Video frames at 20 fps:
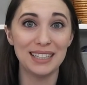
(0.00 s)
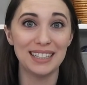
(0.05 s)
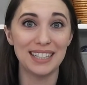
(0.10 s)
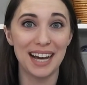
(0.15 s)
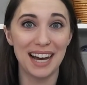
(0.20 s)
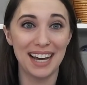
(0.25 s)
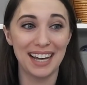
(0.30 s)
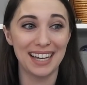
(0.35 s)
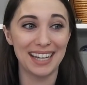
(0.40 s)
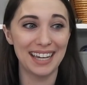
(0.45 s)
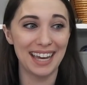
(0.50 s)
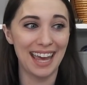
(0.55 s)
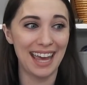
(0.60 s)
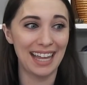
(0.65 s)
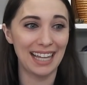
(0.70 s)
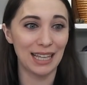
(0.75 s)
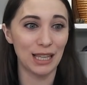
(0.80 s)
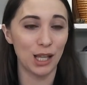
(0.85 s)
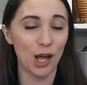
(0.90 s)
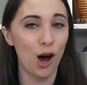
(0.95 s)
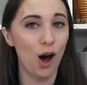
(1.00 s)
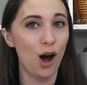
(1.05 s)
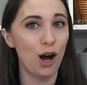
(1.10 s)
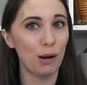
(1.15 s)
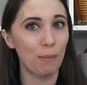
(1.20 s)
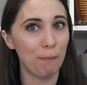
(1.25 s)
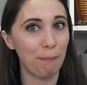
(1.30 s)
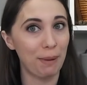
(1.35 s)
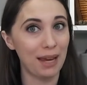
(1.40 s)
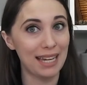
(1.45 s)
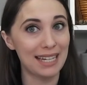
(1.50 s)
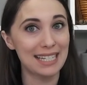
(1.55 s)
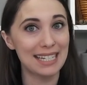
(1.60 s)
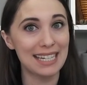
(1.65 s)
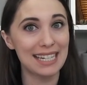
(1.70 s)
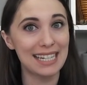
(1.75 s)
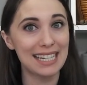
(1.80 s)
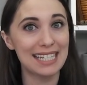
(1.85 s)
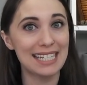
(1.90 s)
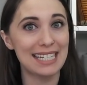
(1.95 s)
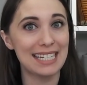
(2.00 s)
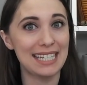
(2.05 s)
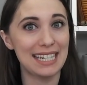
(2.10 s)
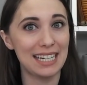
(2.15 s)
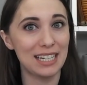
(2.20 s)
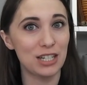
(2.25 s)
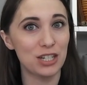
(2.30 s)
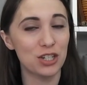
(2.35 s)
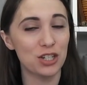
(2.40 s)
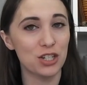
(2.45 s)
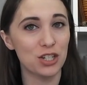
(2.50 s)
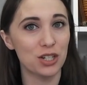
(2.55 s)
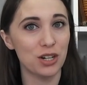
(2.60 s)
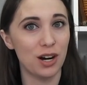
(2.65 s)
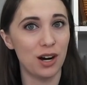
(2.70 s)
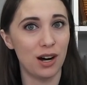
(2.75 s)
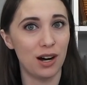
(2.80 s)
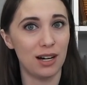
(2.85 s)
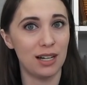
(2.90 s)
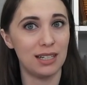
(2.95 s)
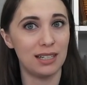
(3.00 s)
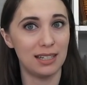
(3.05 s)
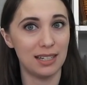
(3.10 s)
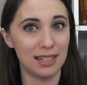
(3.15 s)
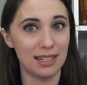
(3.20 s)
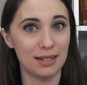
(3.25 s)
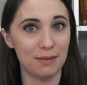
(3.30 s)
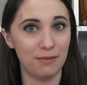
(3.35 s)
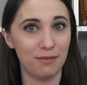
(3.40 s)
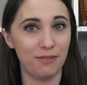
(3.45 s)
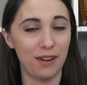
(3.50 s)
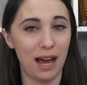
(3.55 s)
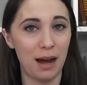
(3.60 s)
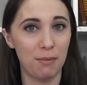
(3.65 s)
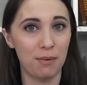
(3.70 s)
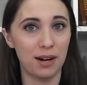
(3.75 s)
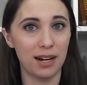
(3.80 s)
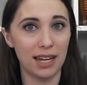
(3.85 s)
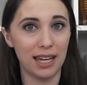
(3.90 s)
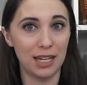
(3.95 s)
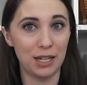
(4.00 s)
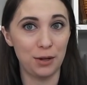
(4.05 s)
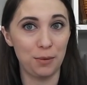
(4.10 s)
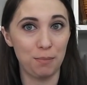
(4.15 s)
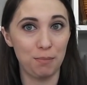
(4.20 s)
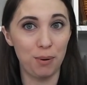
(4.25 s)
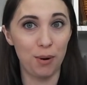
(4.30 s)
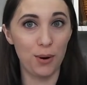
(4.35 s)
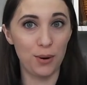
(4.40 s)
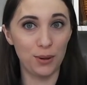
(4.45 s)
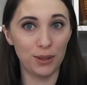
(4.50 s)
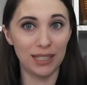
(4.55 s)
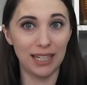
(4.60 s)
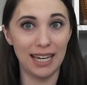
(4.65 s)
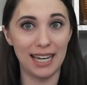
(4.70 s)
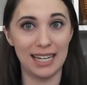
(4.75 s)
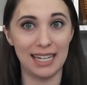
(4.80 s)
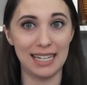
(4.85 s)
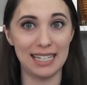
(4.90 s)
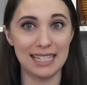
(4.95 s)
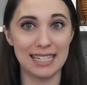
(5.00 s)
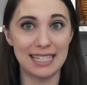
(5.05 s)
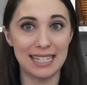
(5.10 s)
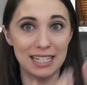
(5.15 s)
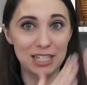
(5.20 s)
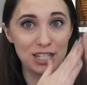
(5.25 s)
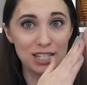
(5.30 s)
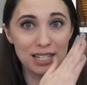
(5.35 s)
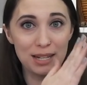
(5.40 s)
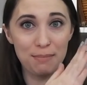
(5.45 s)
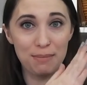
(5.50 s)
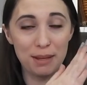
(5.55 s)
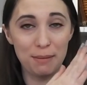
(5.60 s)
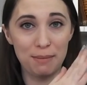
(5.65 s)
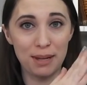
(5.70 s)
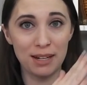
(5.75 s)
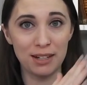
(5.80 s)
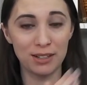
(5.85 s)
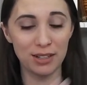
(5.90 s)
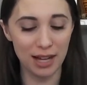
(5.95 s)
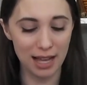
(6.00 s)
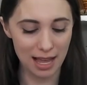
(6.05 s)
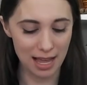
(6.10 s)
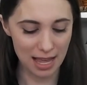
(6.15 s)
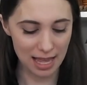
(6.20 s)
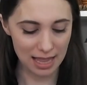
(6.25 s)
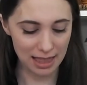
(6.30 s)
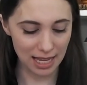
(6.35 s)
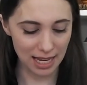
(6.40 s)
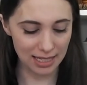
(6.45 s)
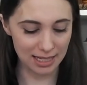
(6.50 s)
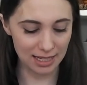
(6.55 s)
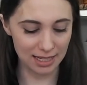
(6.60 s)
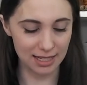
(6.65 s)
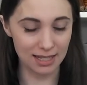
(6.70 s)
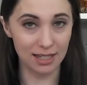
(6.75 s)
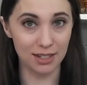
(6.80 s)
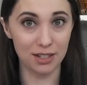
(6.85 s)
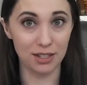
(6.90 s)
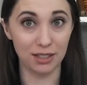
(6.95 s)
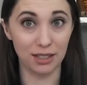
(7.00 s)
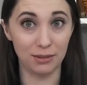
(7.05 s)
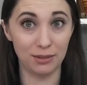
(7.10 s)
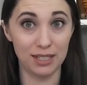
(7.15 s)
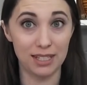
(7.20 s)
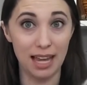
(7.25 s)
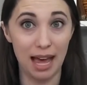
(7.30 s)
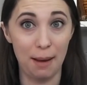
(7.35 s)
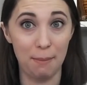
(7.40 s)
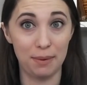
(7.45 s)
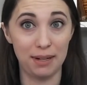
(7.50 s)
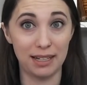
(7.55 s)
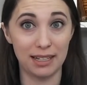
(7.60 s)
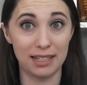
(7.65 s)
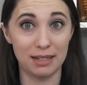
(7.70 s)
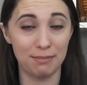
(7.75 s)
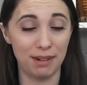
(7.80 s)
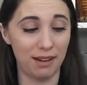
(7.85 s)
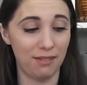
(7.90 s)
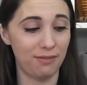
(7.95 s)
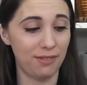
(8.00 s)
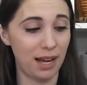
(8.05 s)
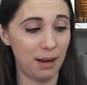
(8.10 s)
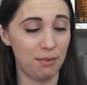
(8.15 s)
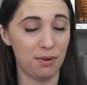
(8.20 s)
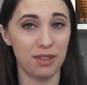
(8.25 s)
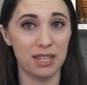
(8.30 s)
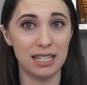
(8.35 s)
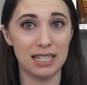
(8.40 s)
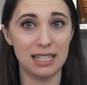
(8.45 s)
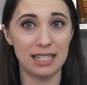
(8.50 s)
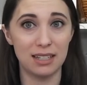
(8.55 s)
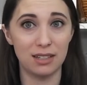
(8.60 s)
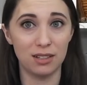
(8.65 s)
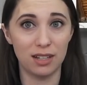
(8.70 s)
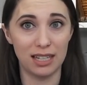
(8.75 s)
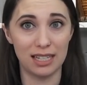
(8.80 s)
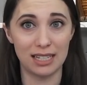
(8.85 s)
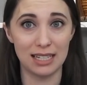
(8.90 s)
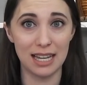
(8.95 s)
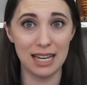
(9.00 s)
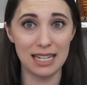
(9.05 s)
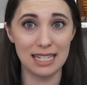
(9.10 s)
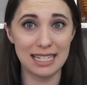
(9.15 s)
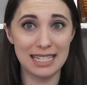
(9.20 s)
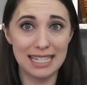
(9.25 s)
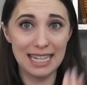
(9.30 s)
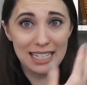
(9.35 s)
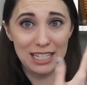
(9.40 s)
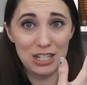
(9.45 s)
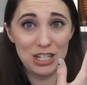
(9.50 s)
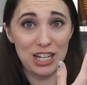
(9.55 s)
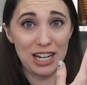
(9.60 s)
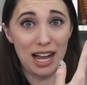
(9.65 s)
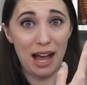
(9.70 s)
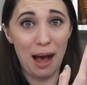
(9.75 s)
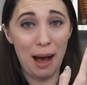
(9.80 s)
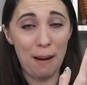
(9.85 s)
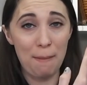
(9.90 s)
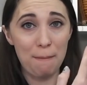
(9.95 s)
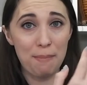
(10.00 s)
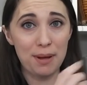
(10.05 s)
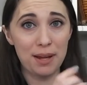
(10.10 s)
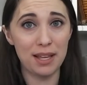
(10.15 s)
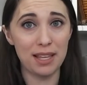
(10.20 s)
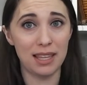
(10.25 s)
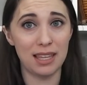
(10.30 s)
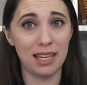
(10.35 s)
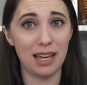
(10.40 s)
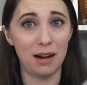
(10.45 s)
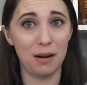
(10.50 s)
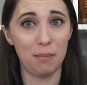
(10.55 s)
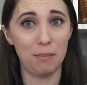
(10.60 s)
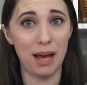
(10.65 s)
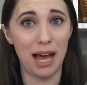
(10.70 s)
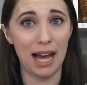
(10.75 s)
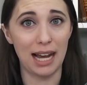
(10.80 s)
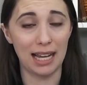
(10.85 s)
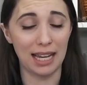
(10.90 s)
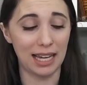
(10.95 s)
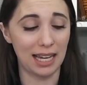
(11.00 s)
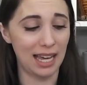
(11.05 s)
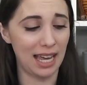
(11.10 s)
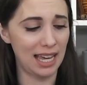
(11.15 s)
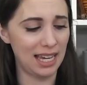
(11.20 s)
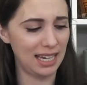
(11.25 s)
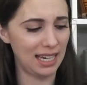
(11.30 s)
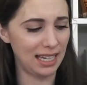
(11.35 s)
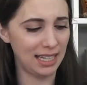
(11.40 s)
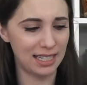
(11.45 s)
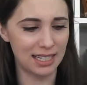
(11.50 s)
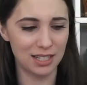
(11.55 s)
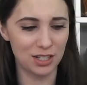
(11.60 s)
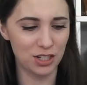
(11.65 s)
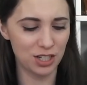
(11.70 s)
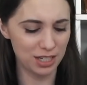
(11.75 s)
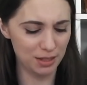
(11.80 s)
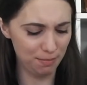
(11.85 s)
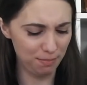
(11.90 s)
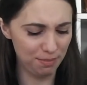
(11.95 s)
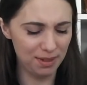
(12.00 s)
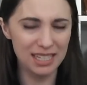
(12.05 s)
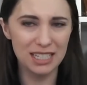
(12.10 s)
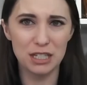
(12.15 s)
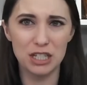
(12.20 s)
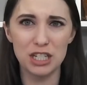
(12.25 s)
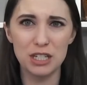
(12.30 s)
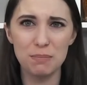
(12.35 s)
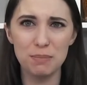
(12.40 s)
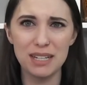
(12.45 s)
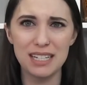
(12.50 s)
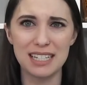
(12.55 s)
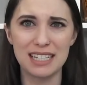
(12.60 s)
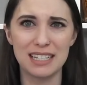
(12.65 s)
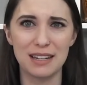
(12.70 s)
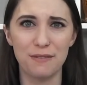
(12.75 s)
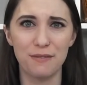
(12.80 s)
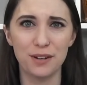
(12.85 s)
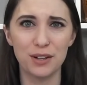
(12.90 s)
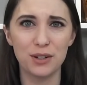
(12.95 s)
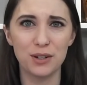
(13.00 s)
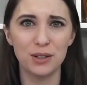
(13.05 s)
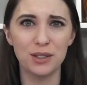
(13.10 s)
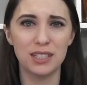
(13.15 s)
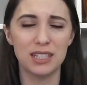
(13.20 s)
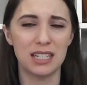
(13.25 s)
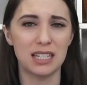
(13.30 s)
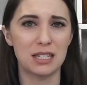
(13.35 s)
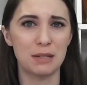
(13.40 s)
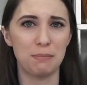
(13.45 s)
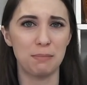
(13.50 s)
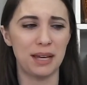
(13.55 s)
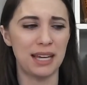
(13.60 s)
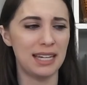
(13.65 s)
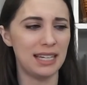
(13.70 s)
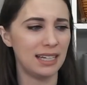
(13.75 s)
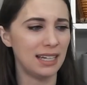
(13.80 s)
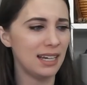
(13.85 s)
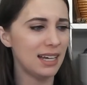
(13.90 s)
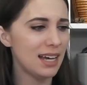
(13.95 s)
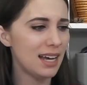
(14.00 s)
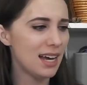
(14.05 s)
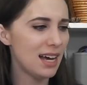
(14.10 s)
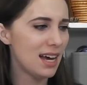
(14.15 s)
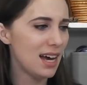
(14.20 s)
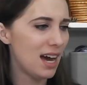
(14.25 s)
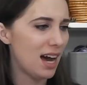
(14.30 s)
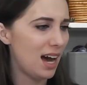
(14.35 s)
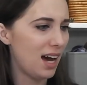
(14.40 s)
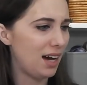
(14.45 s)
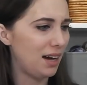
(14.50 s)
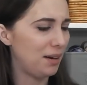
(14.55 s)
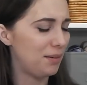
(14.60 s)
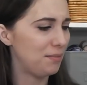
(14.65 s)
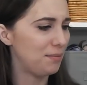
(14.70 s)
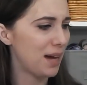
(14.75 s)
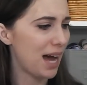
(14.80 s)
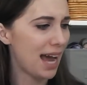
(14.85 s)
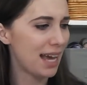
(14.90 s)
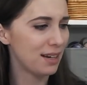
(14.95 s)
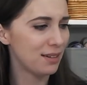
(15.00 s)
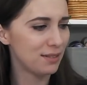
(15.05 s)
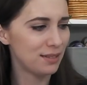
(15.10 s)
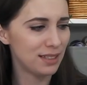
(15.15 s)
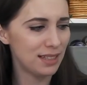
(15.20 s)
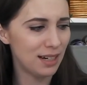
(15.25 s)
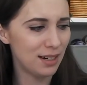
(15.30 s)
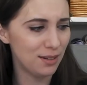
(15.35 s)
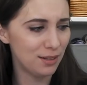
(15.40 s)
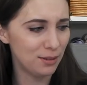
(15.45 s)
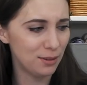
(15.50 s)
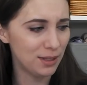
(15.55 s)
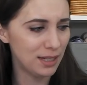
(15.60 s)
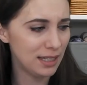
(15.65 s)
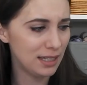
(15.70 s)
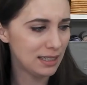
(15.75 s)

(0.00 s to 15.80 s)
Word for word: like a long basting stitch on some fabric and you pull it and it cinches up the middle? That's essentially what's happening to my fiber. This silk is cinching up the alpaca and it's just it's just been difficult to spin. Um, I don't know.